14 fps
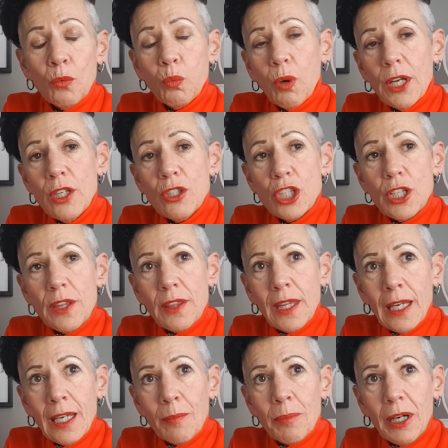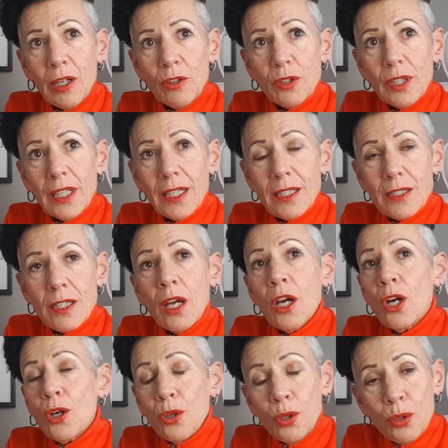what you should think about is
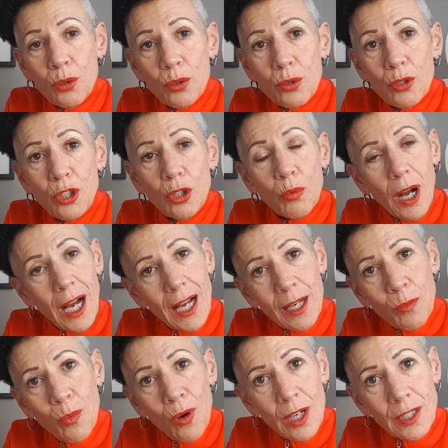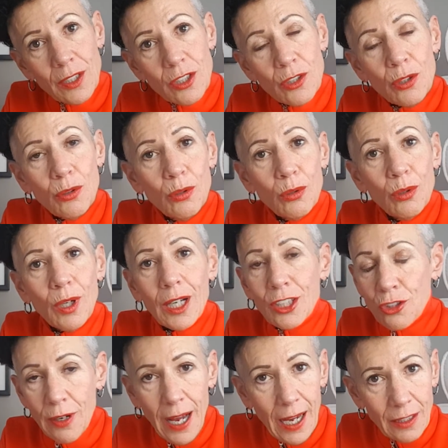who do I want to
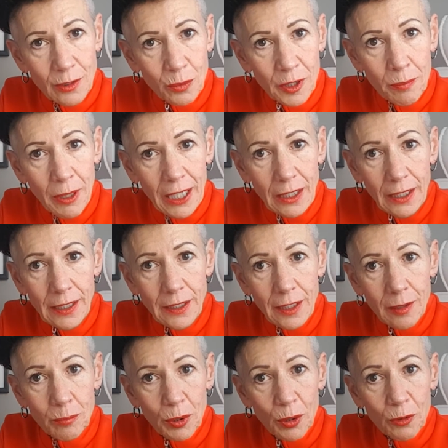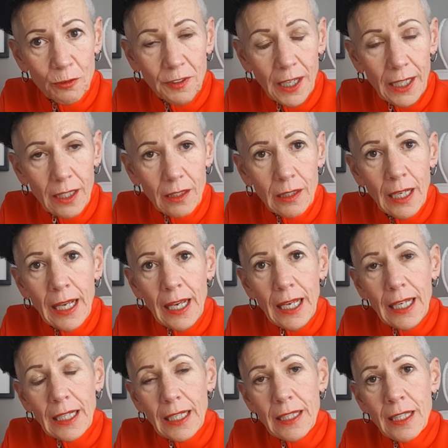attract with my LinkedIn profile?
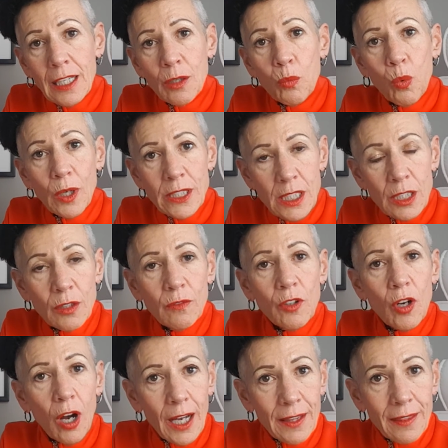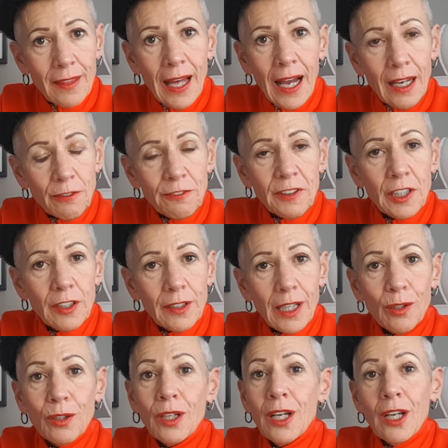And I think once you've got that figured
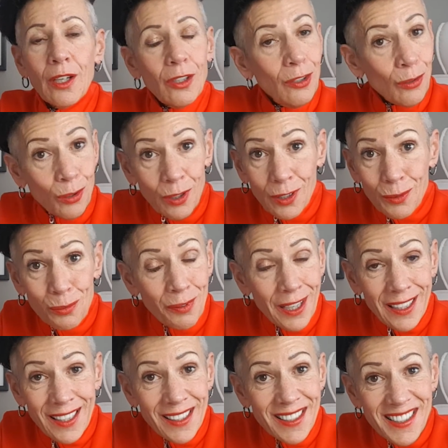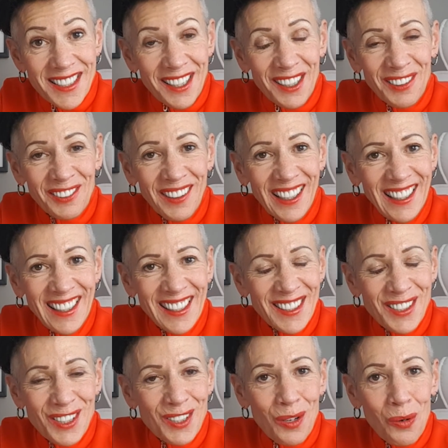out, you're ready to start
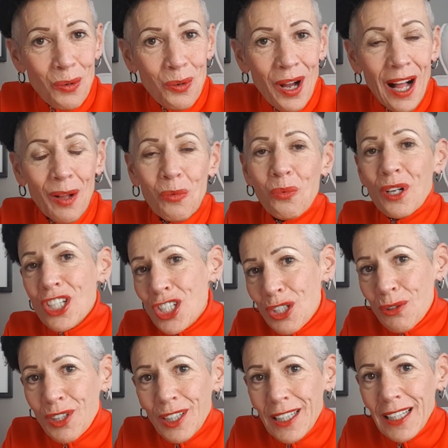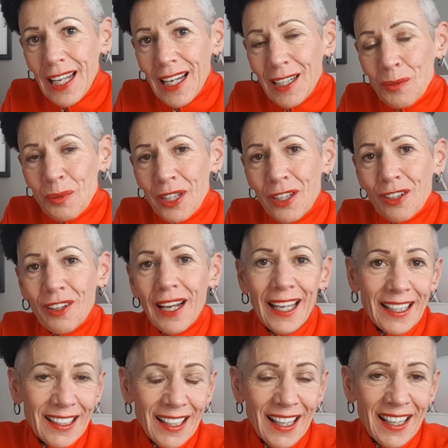writing. So I'll wish you good luck with your
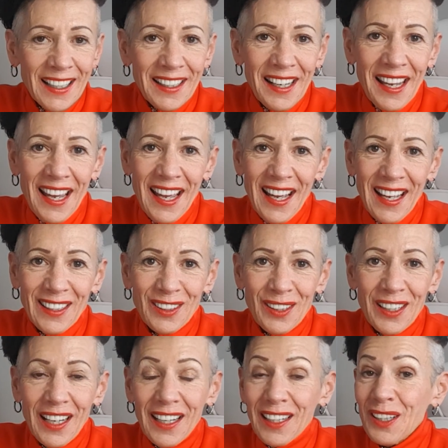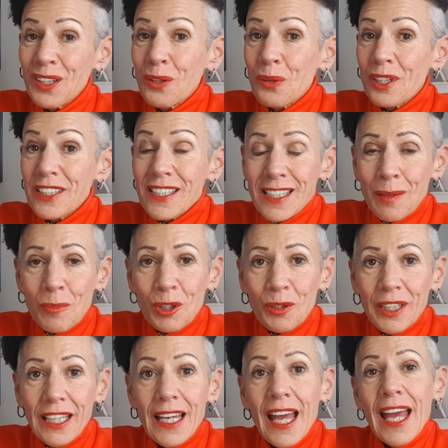headline and uh, your
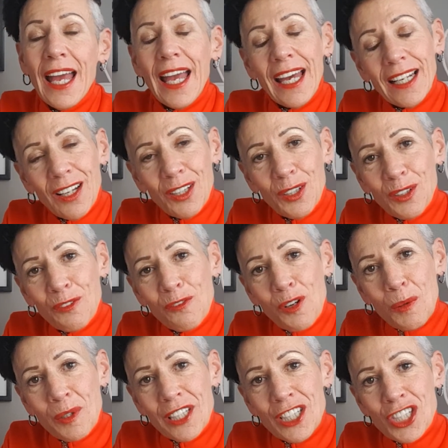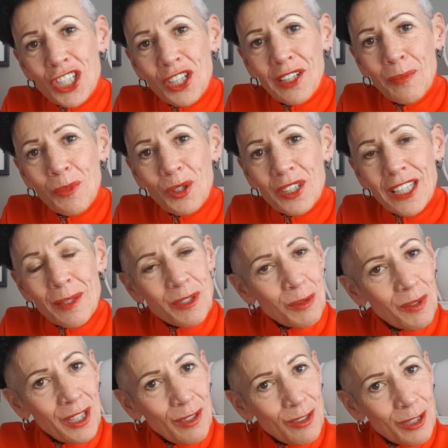summary, and I'll look forward to sharing more tips
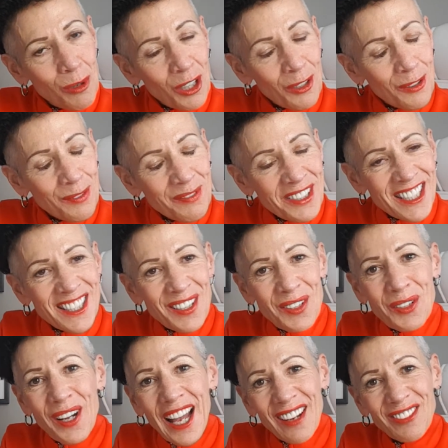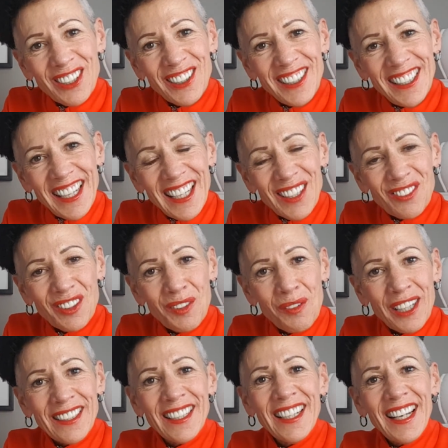with you tomorrow. So have a good day,
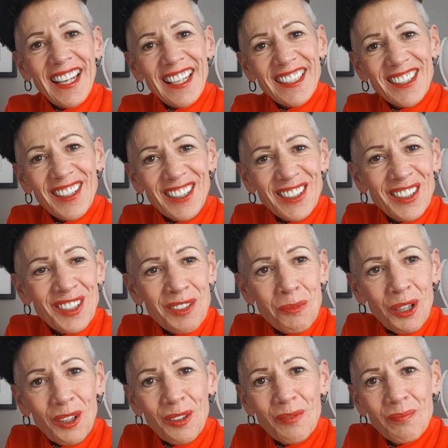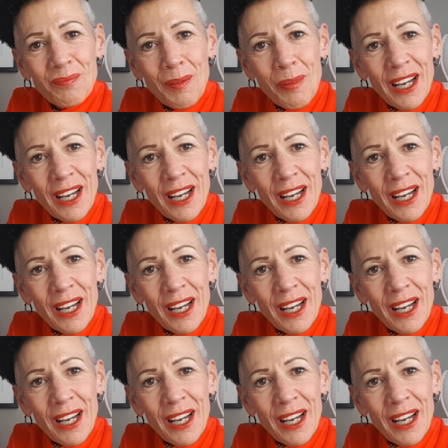everyone, and talk to you tomorrow. Bye